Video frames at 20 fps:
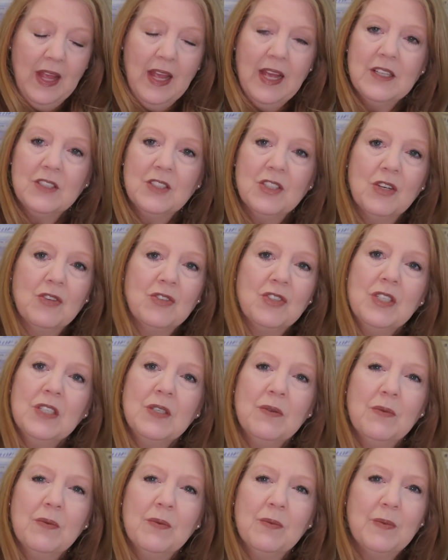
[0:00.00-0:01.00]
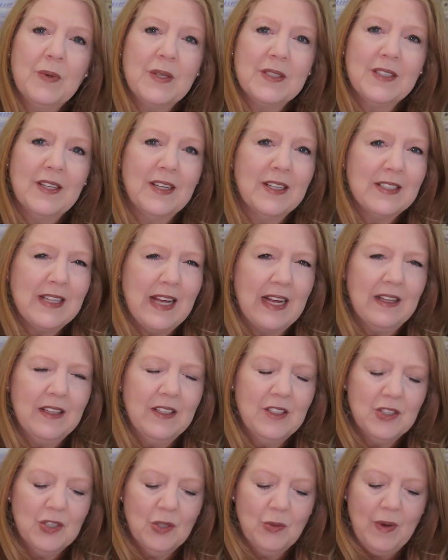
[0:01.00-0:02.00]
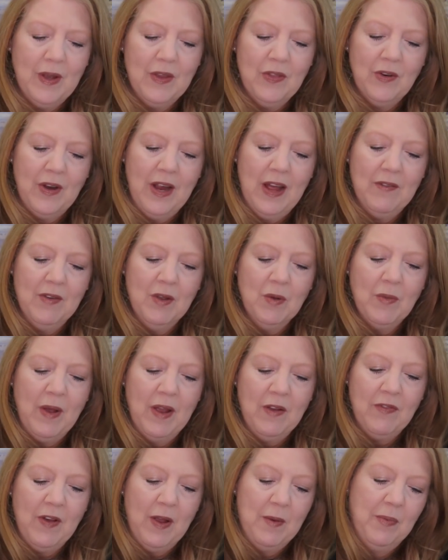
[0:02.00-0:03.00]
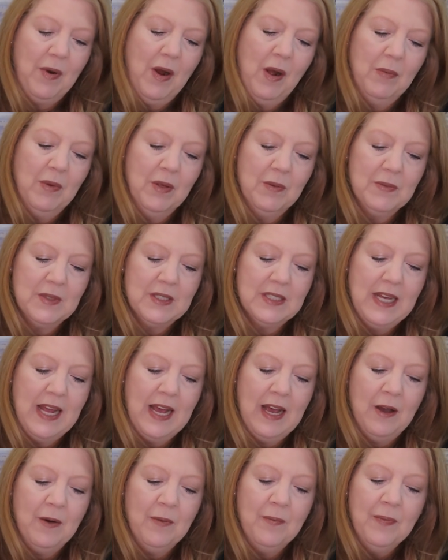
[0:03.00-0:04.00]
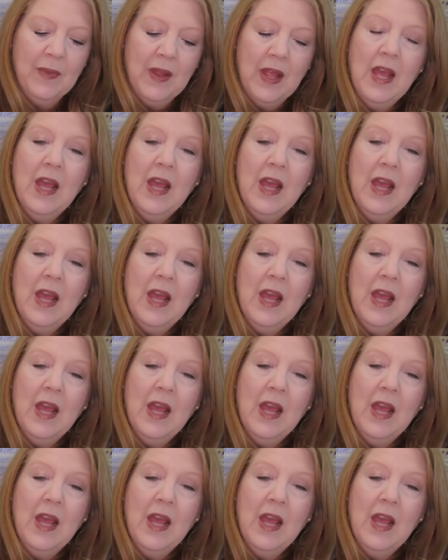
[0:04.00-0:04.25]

And so she wasn't exactly sure why they're having Wi-Fi problems now.